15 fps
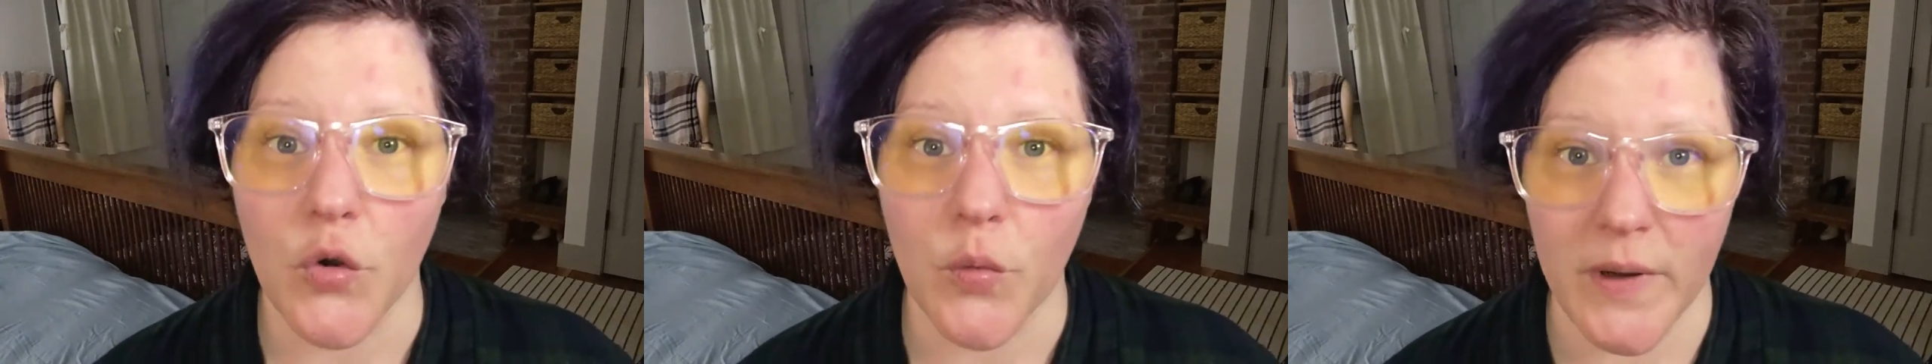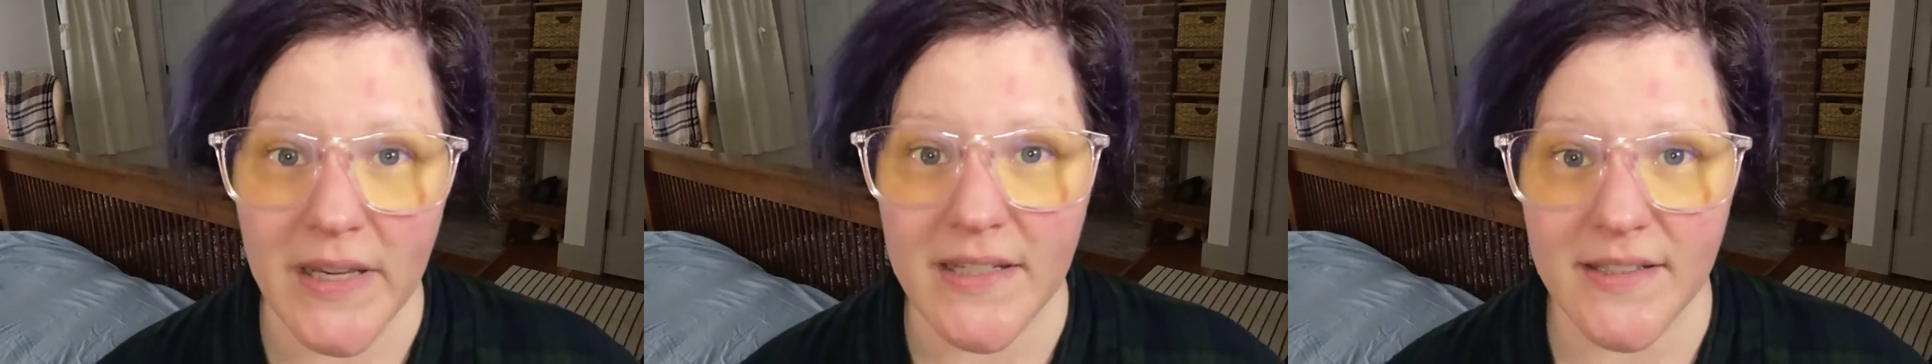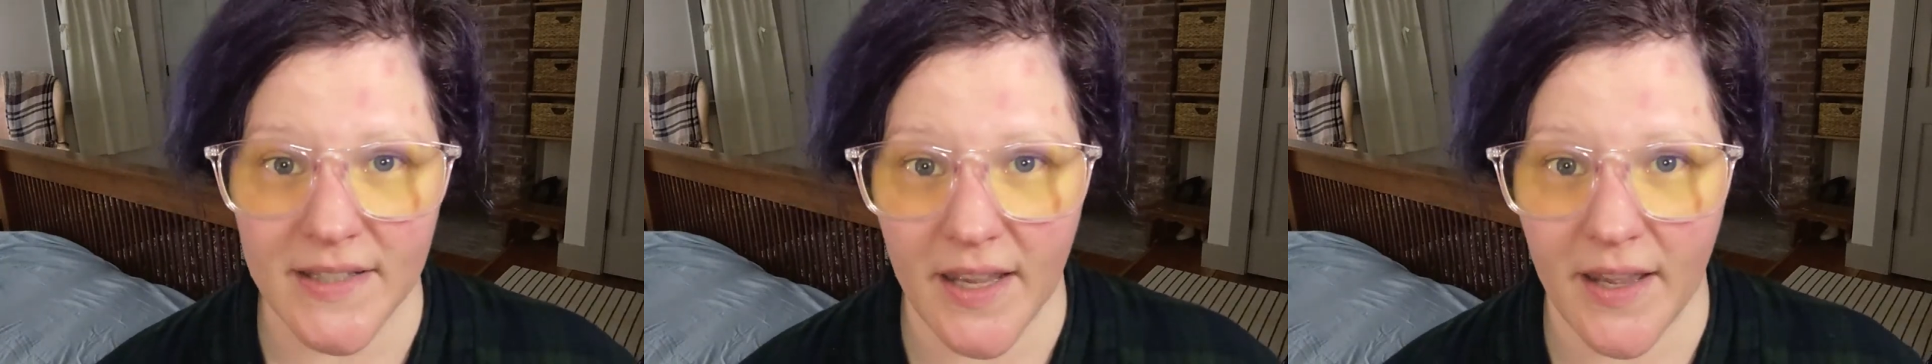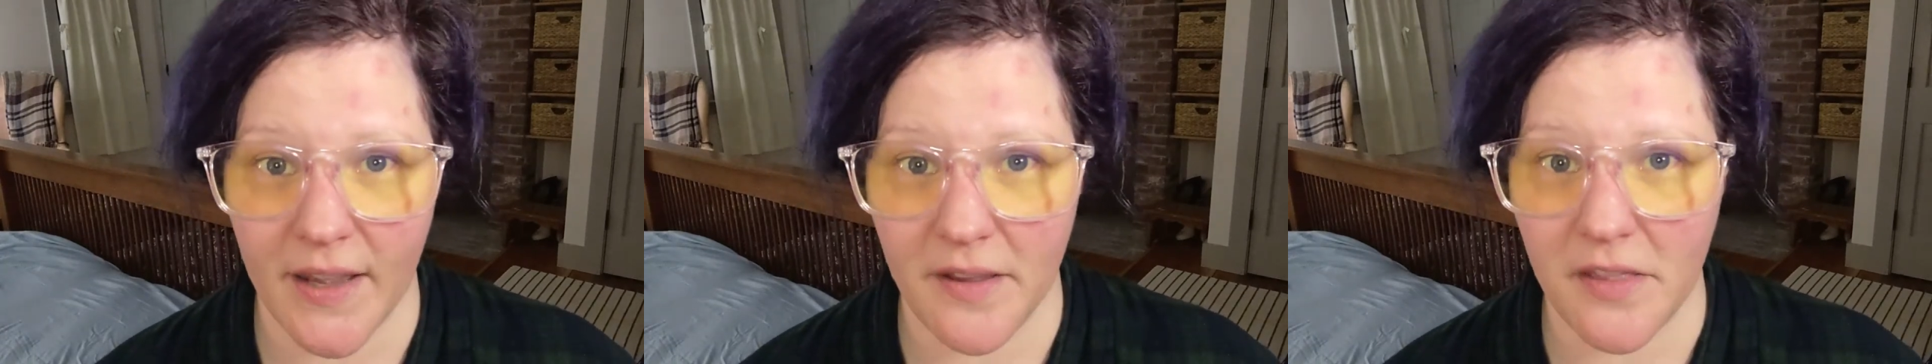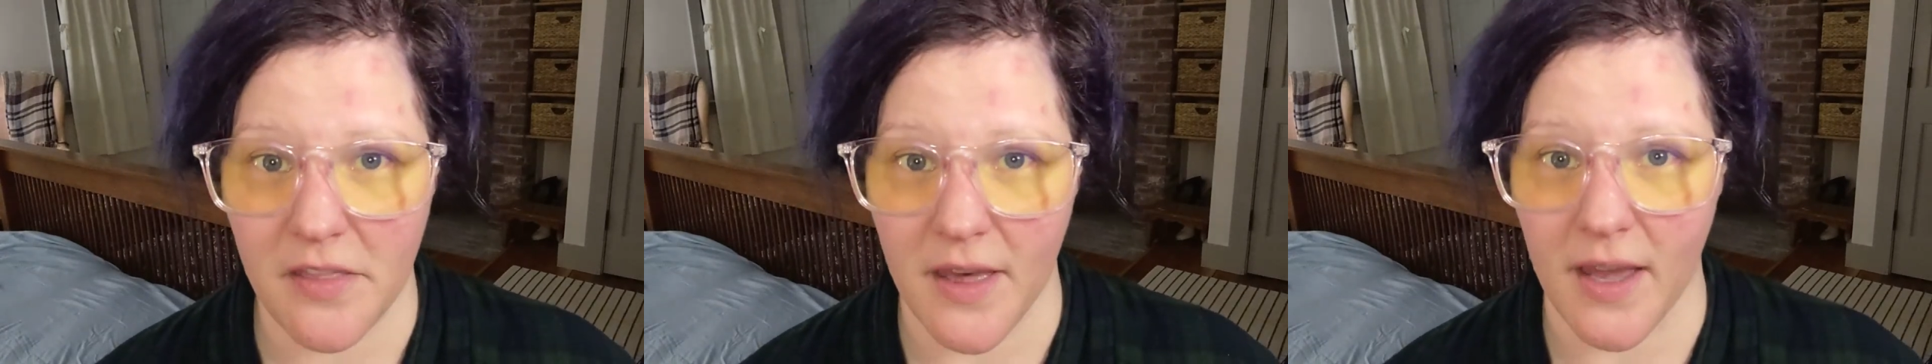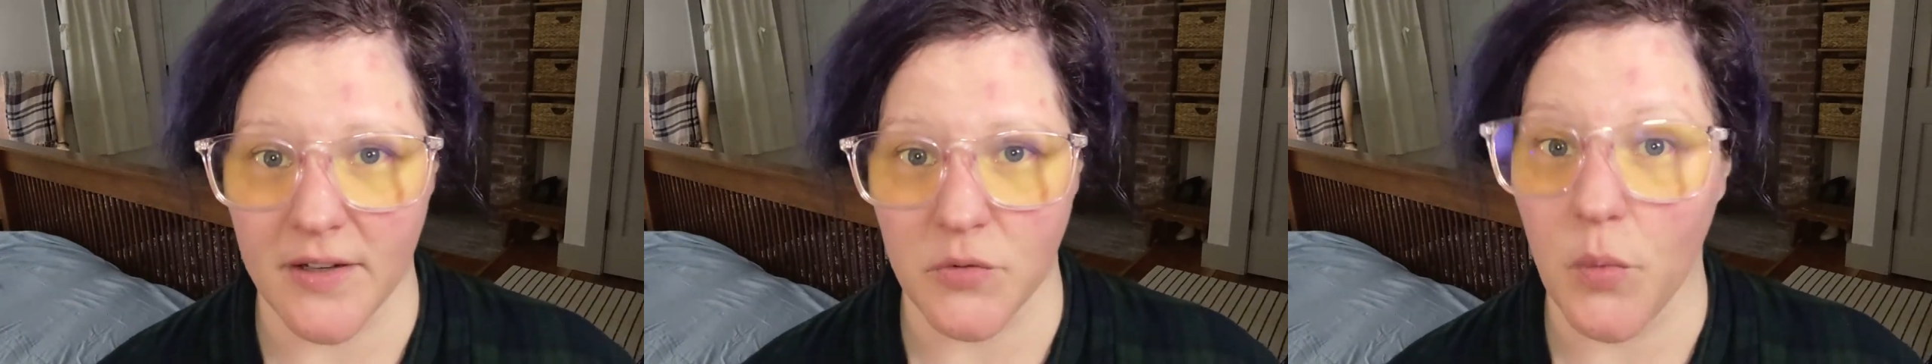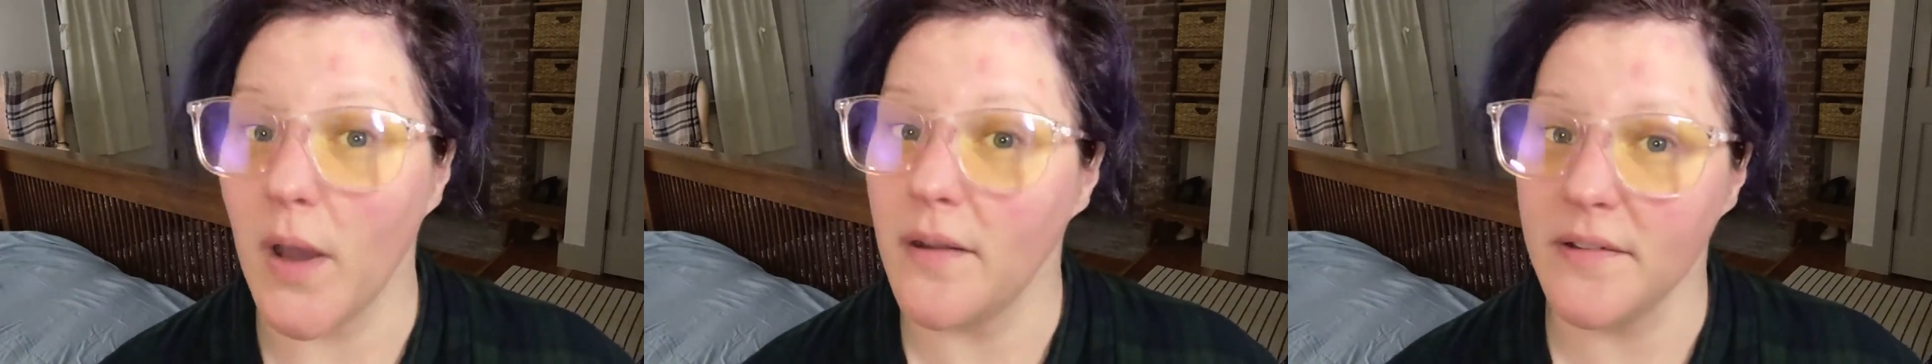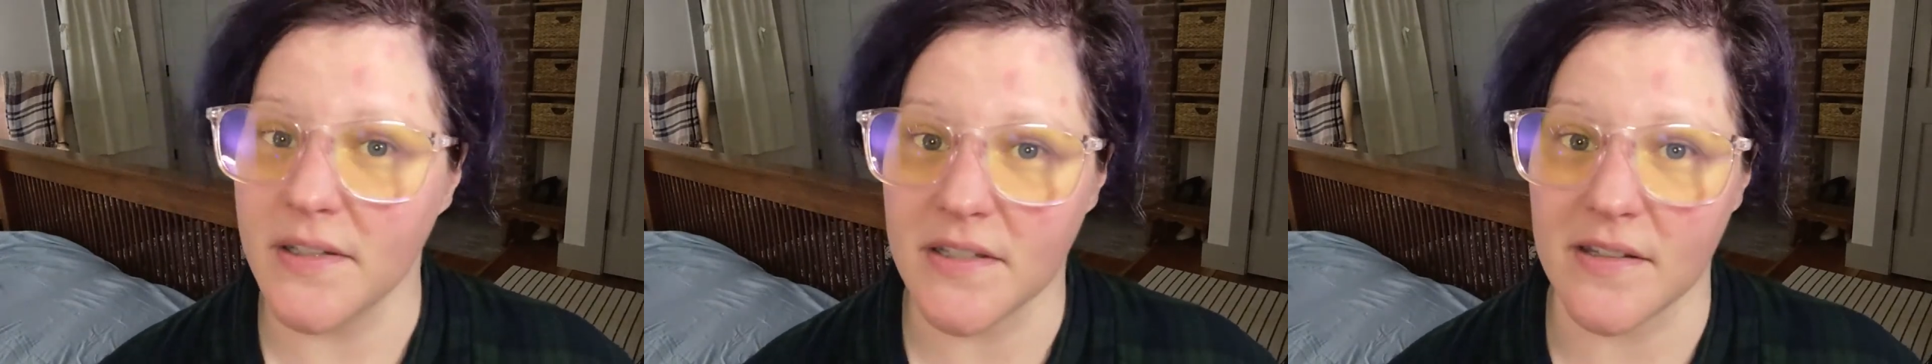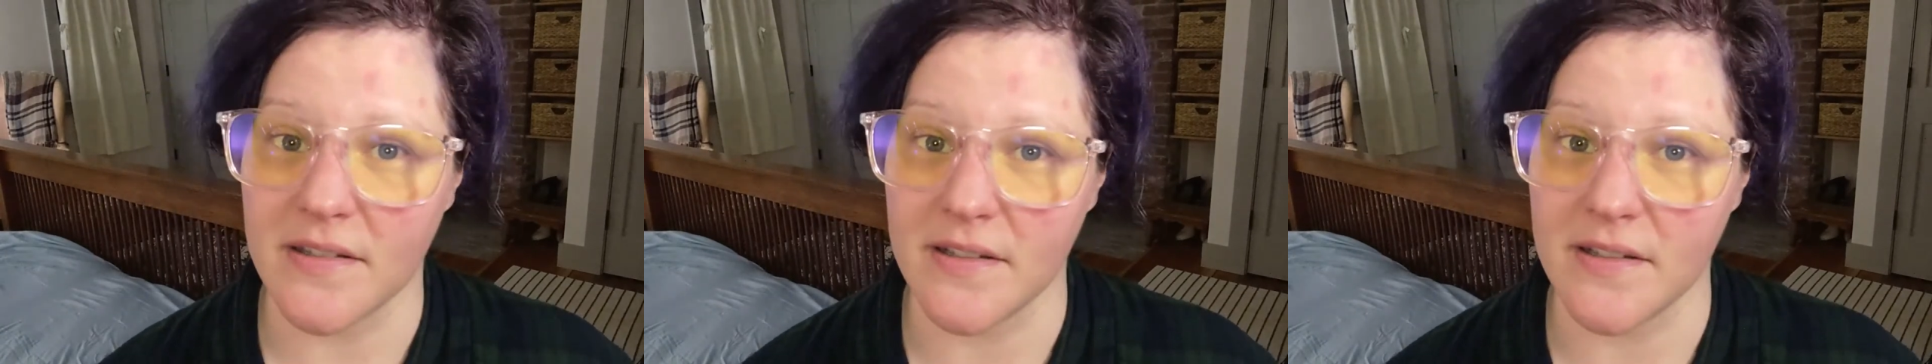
we say that wellness